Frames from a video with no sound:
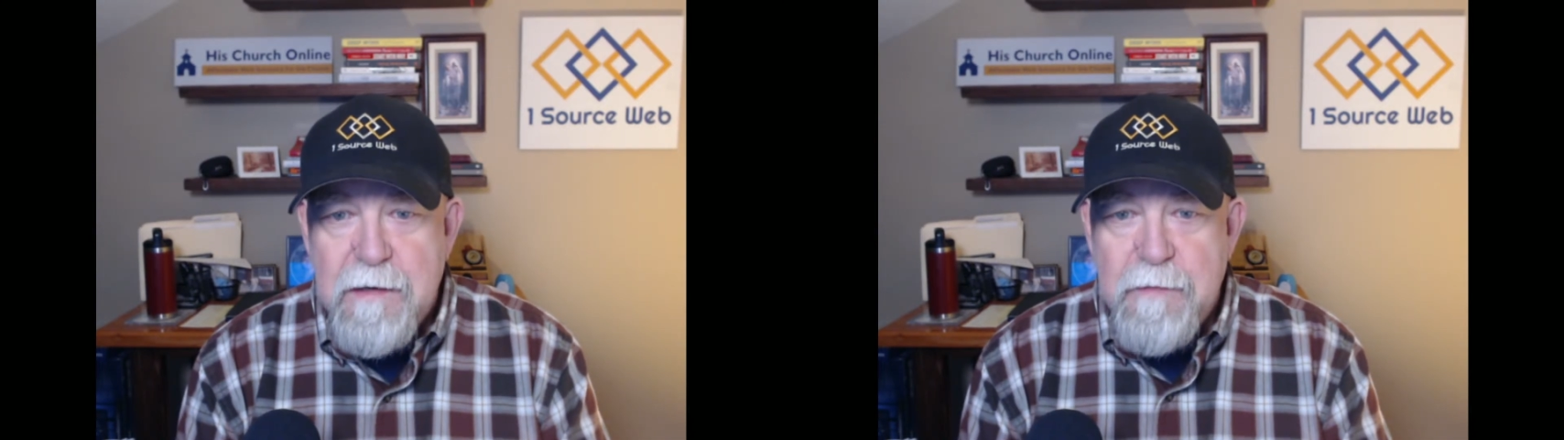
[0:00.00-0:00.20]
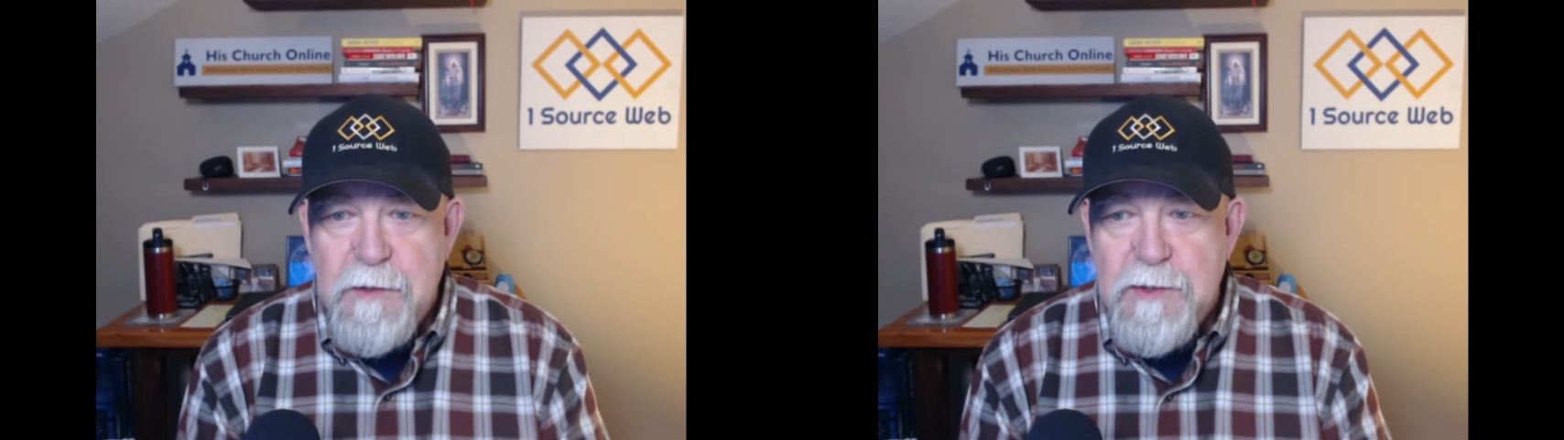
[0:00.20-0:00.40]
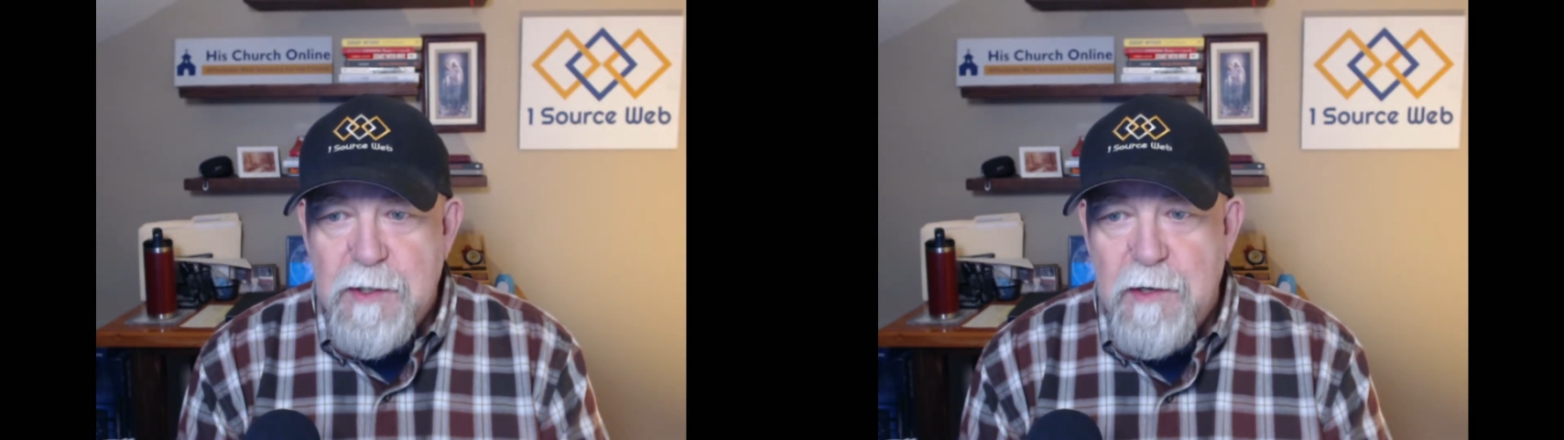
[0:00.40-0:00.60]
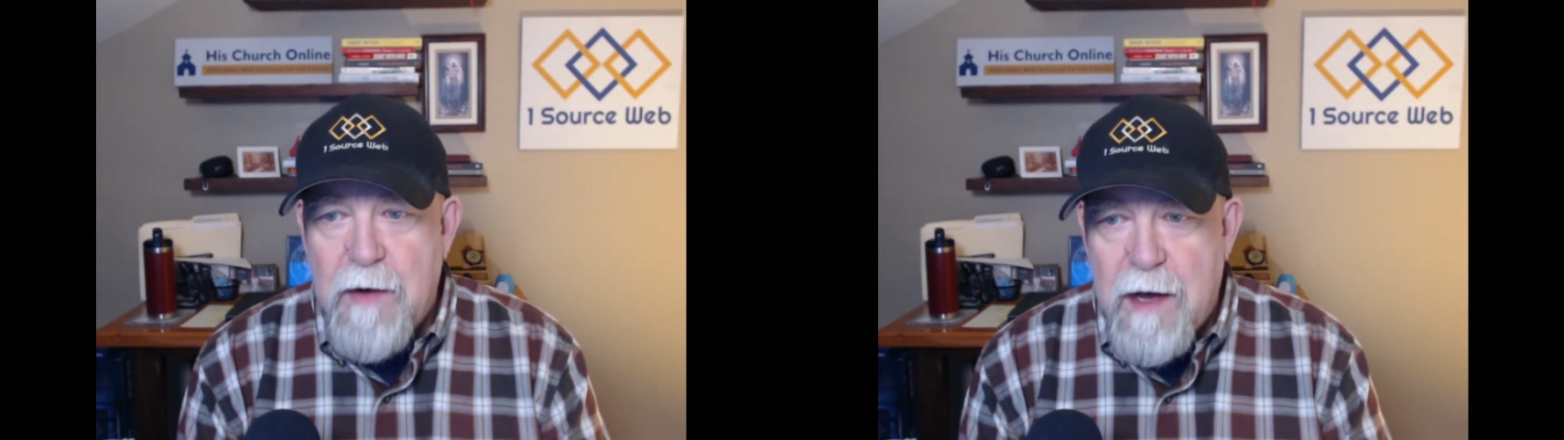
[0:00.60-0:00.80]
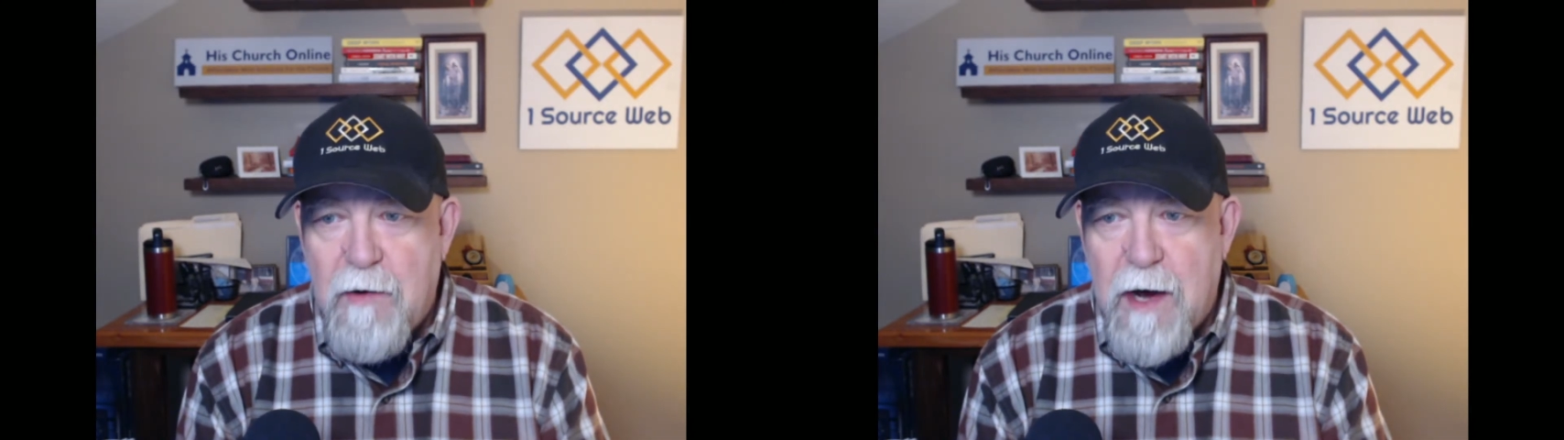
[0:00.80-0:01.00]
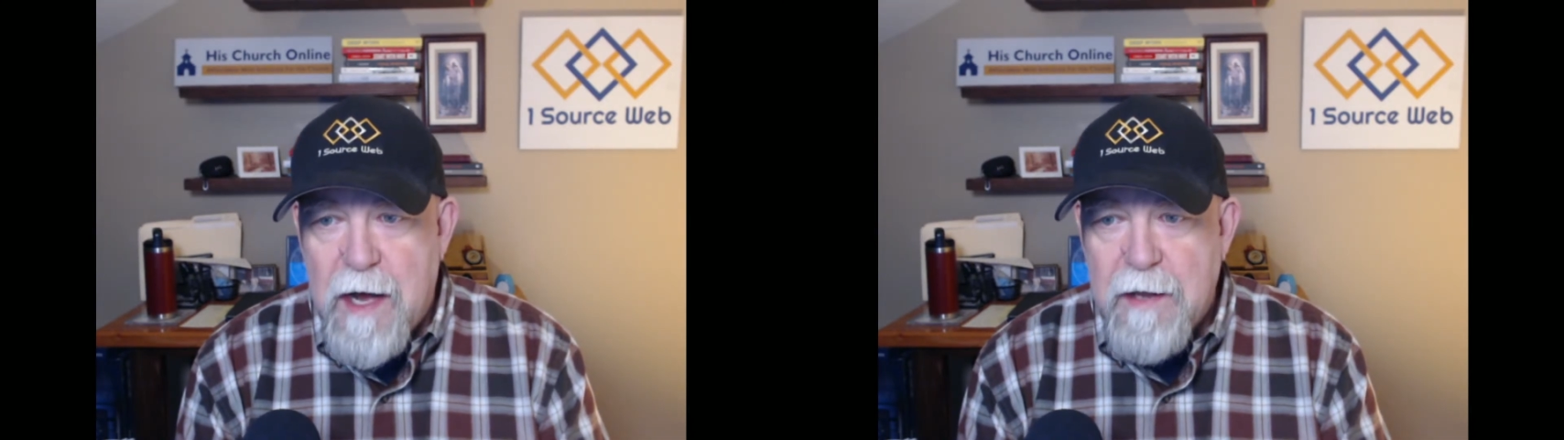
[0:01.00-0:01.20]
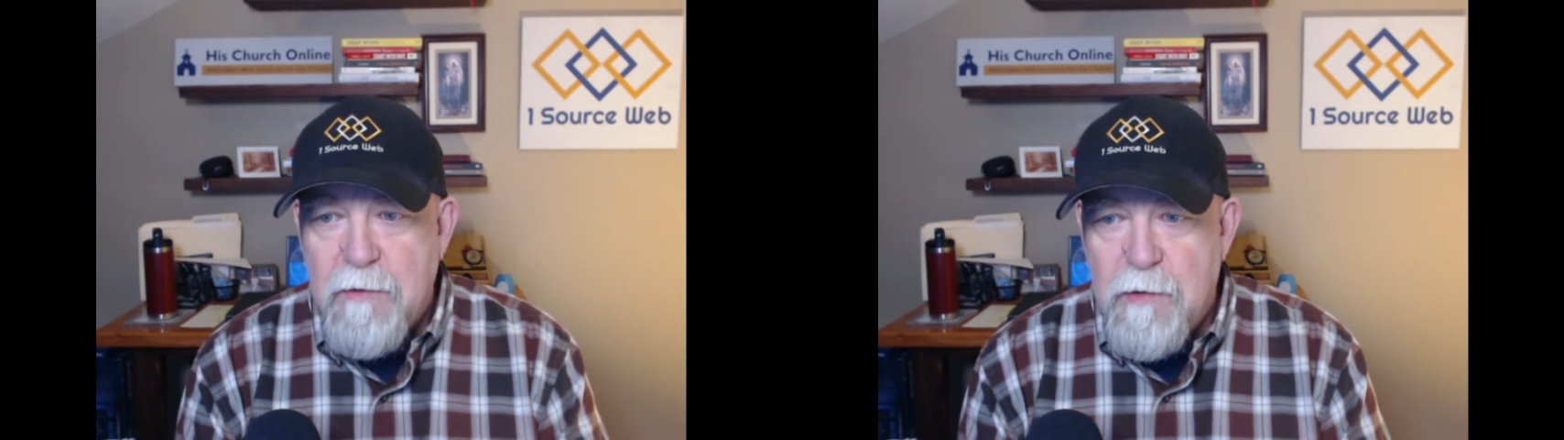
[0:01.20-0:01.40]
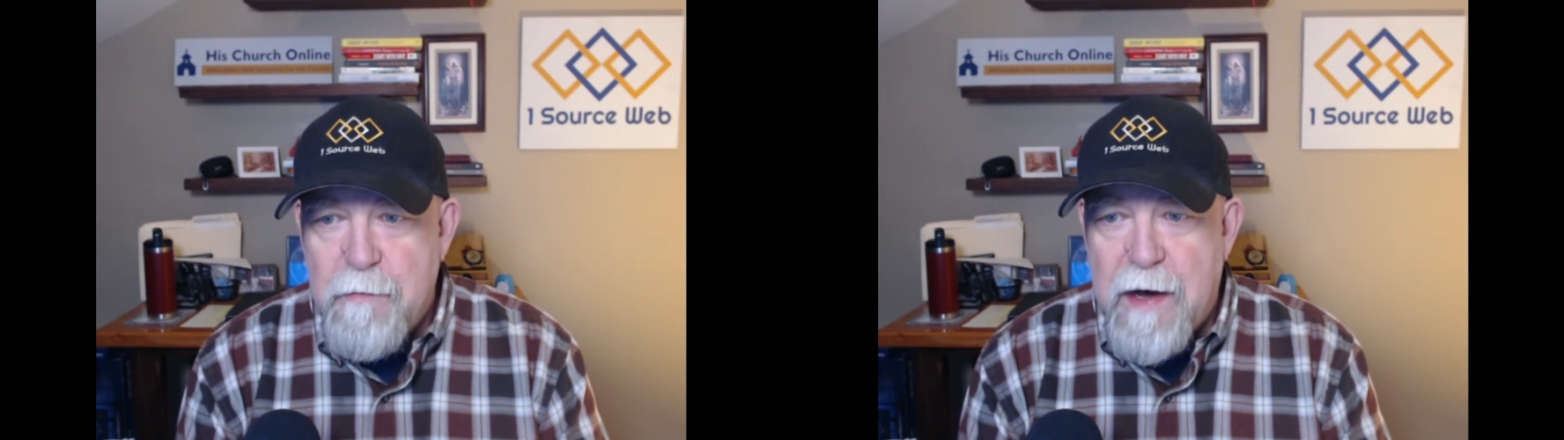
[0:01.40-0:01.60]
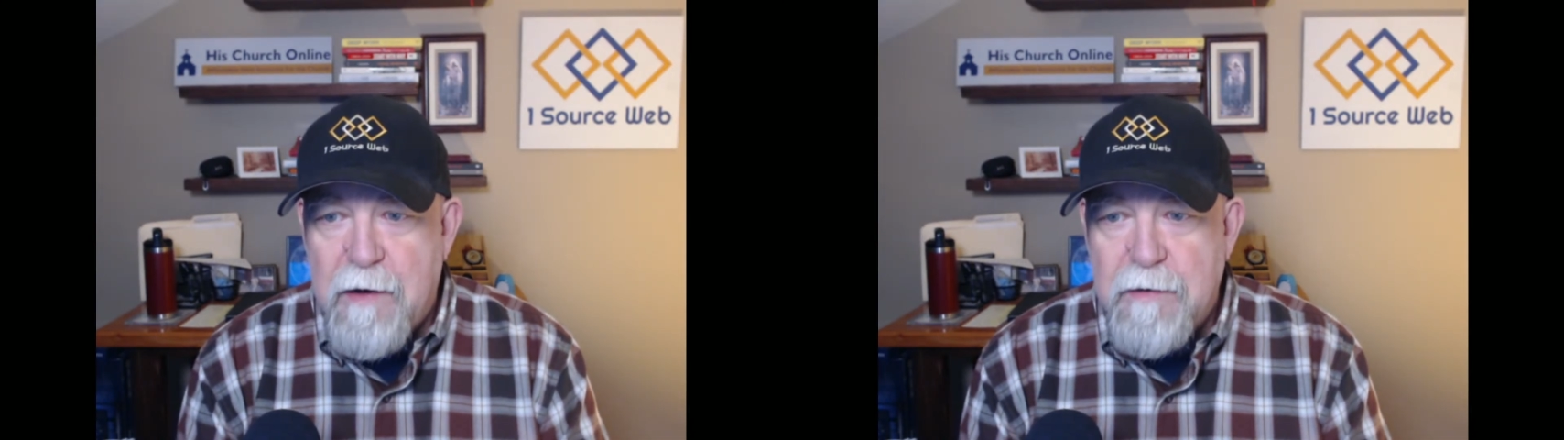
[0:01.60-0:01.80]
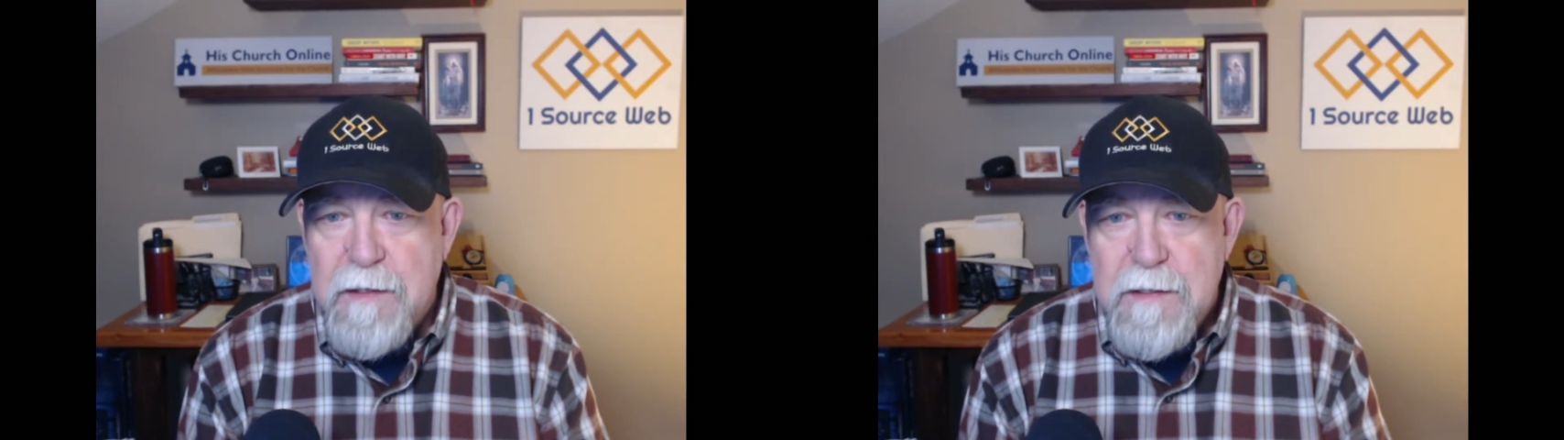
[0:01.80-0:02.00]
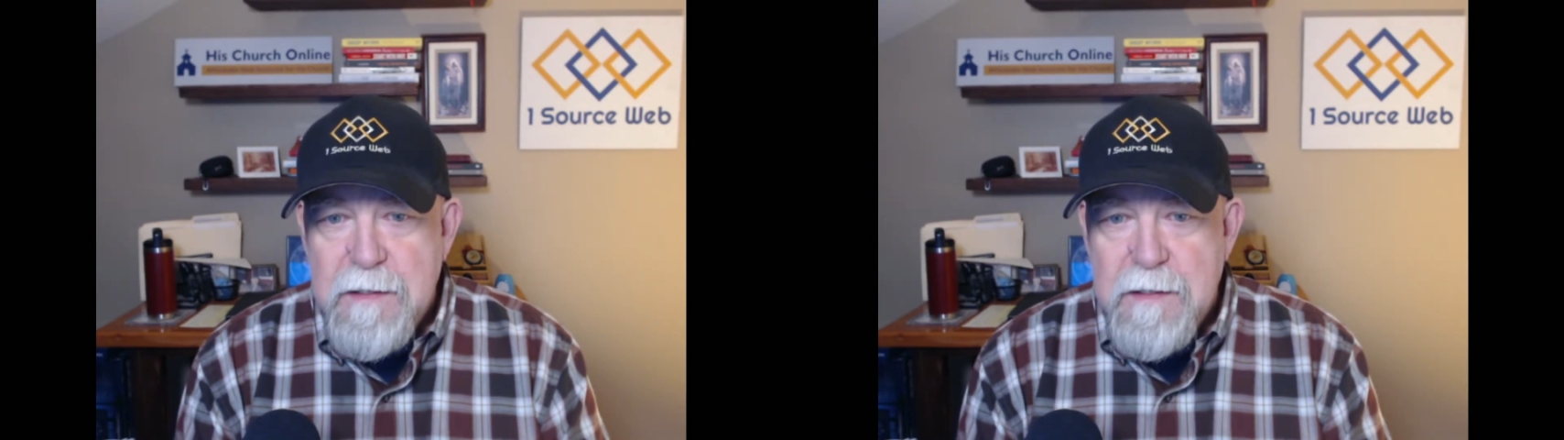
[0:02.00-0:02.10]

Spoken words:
I'm going to show you how I go about